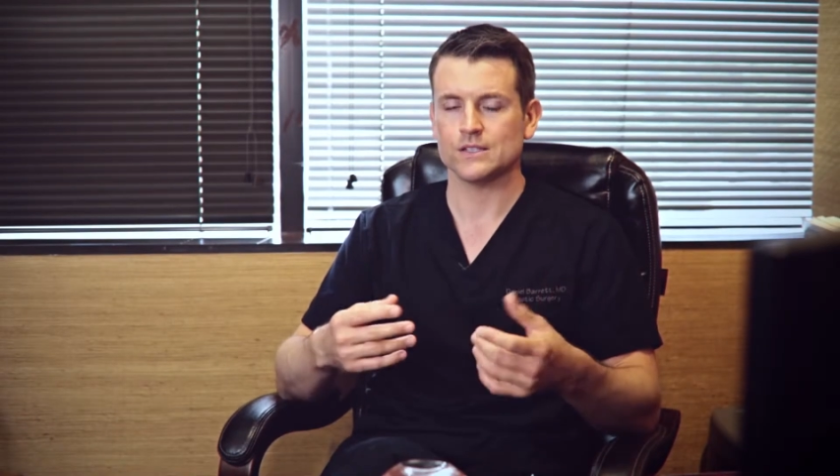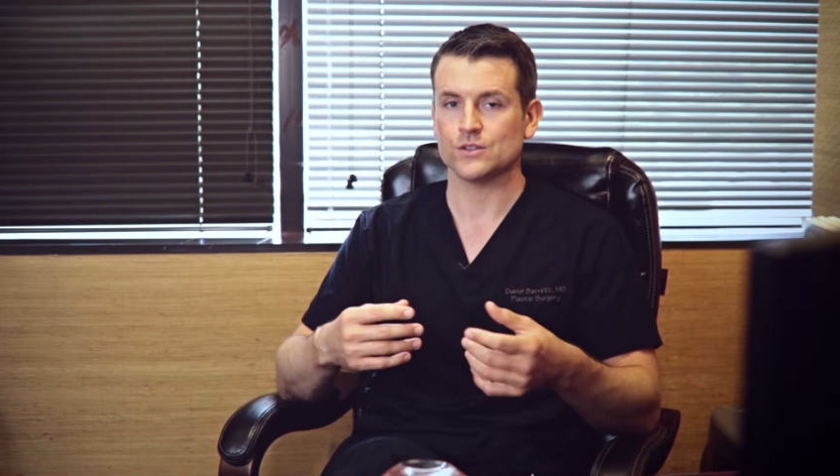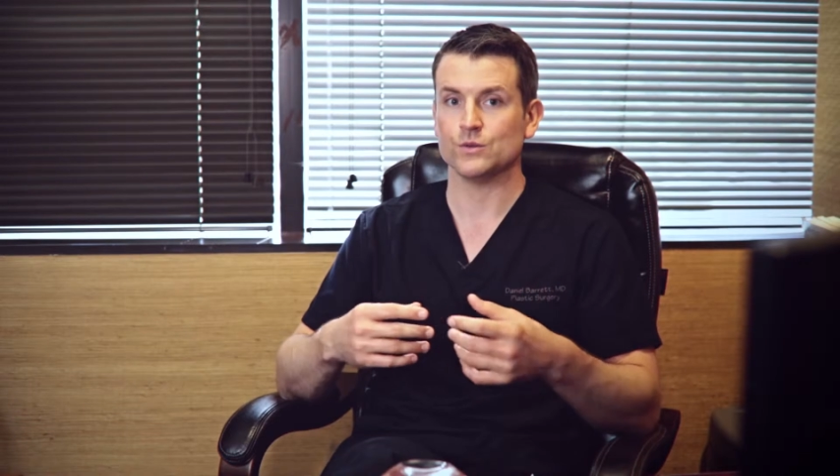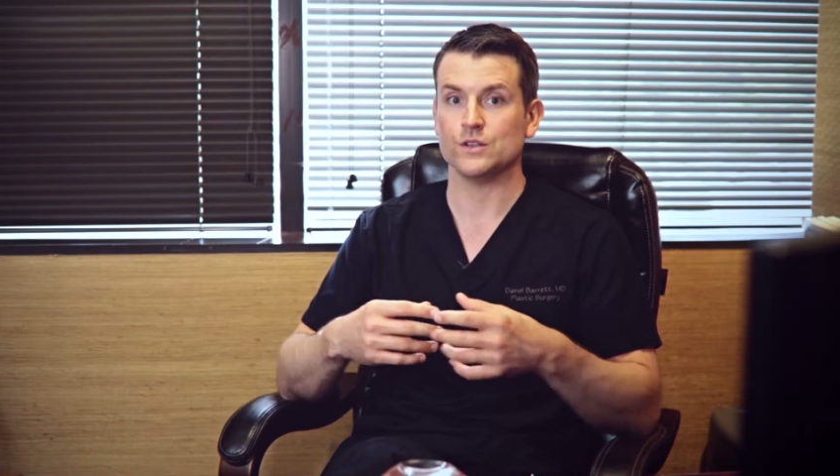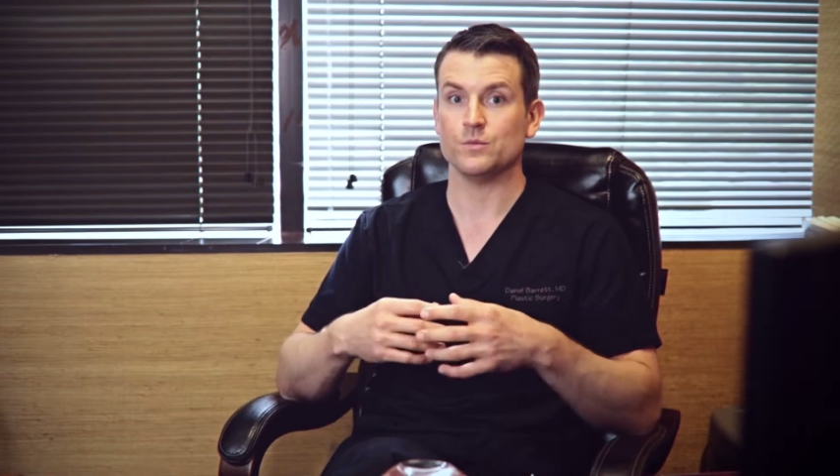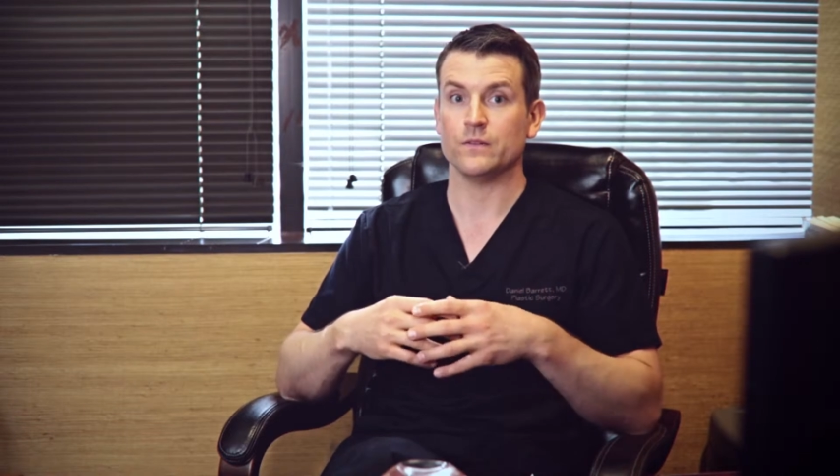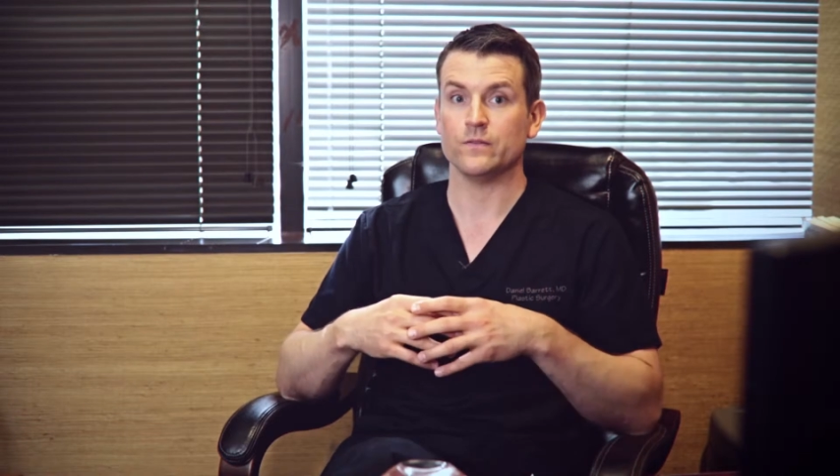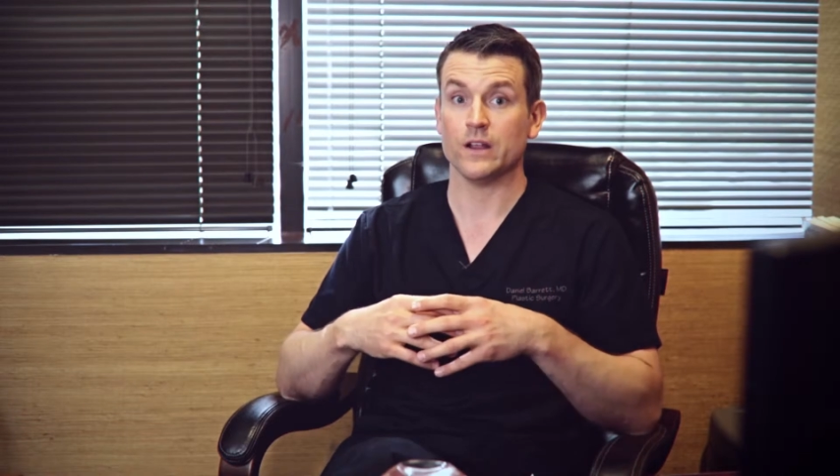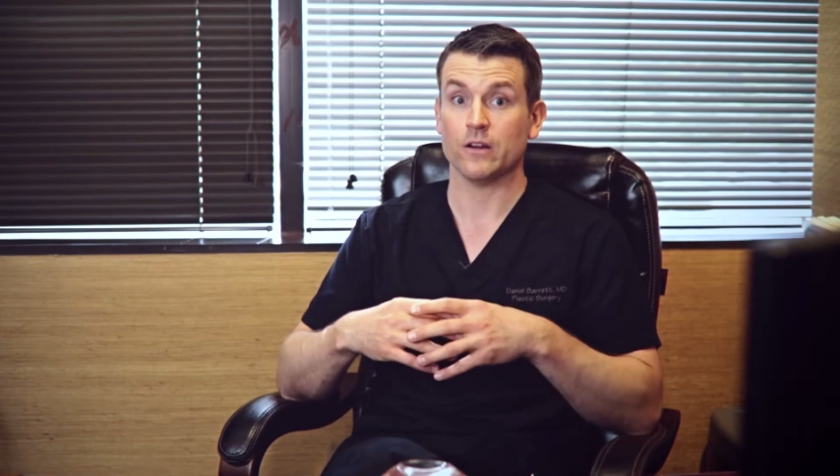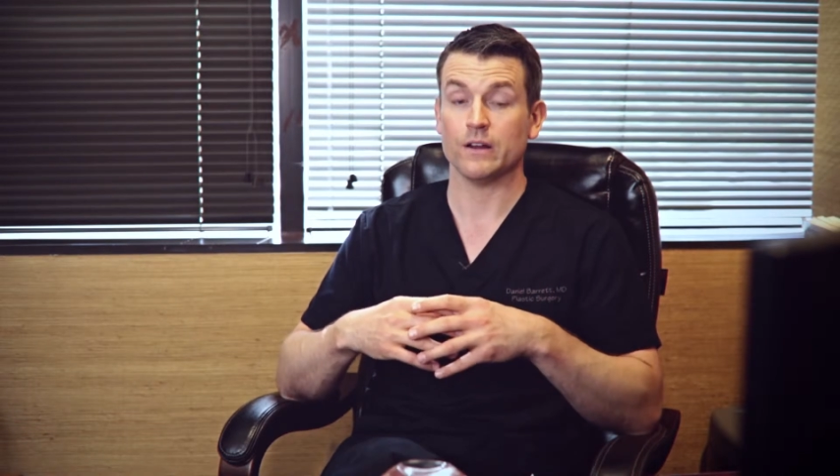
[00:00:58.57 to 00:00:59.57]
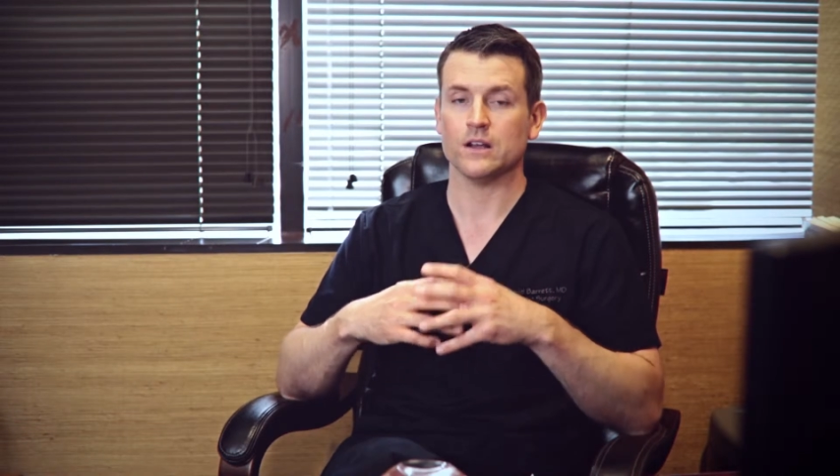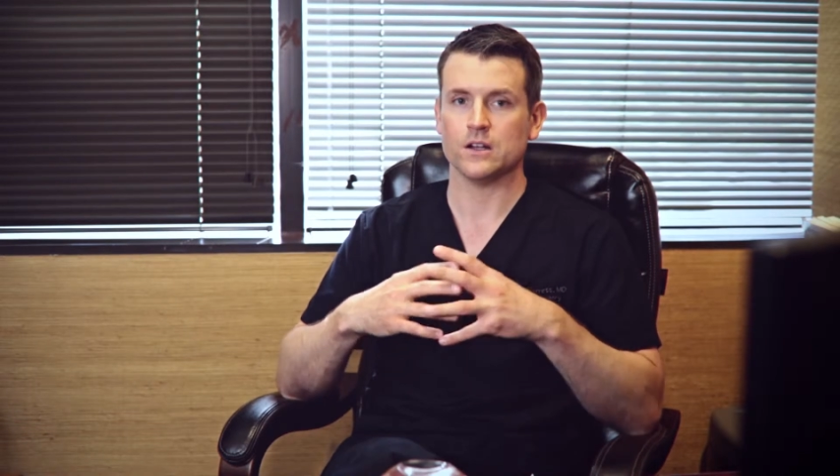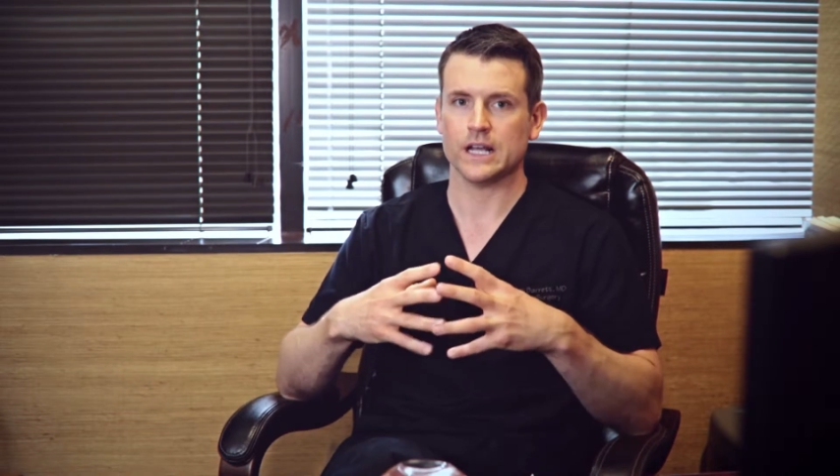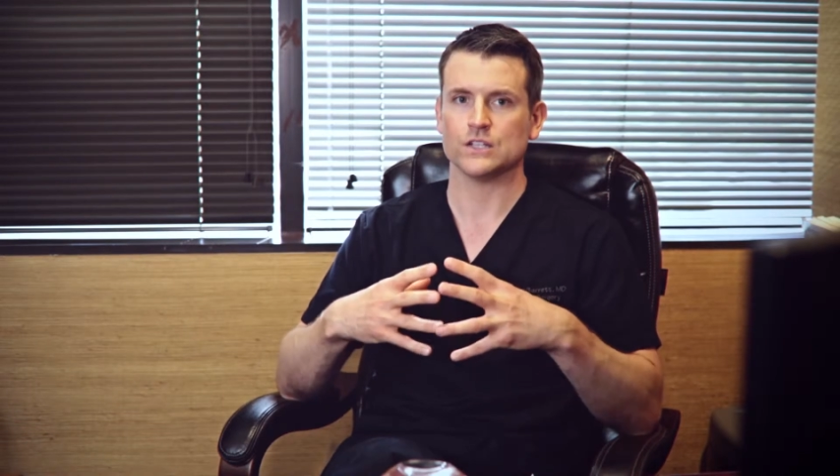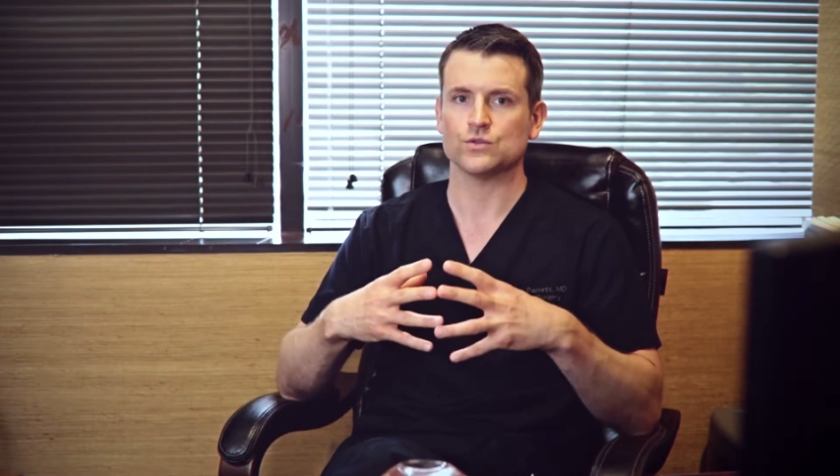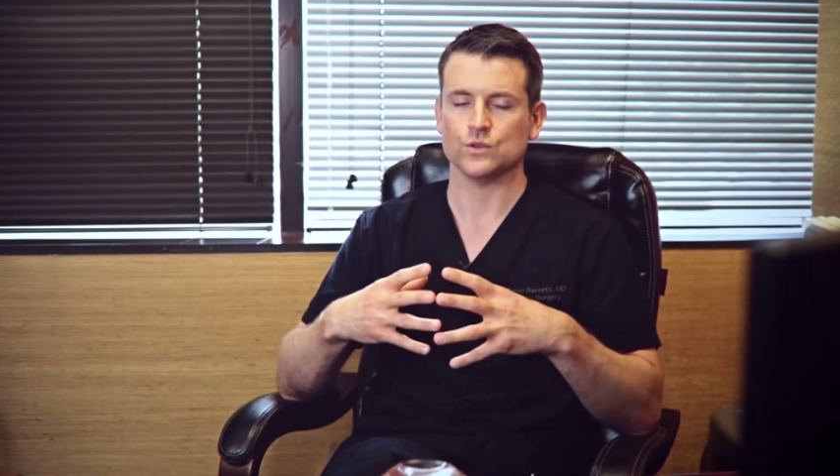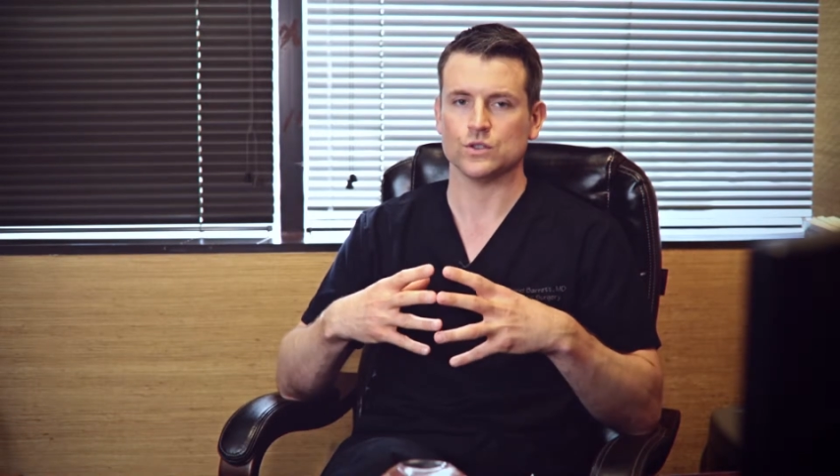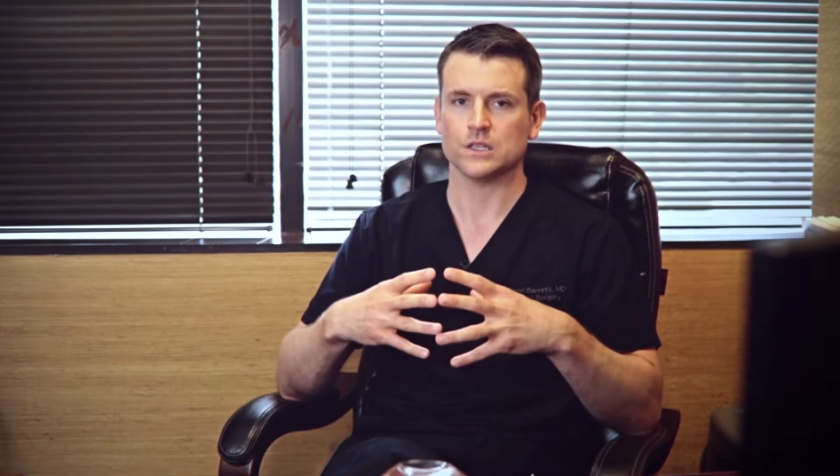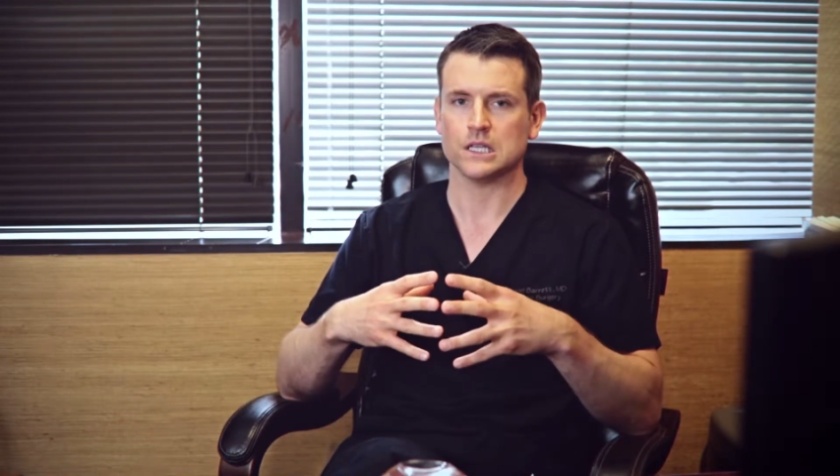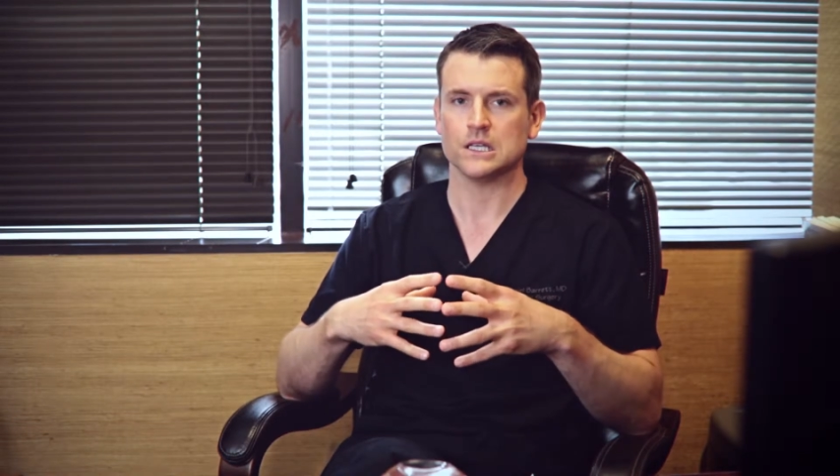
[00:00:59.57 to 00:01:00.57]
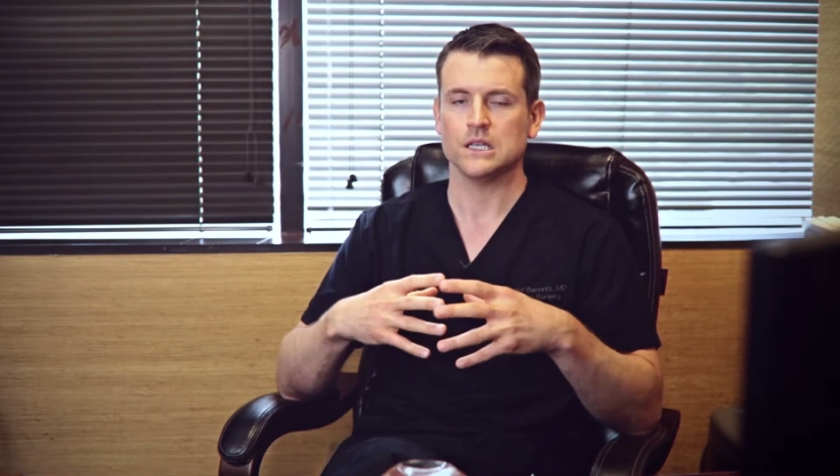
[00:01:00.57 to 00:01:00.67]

it's going to be very unnatural looking.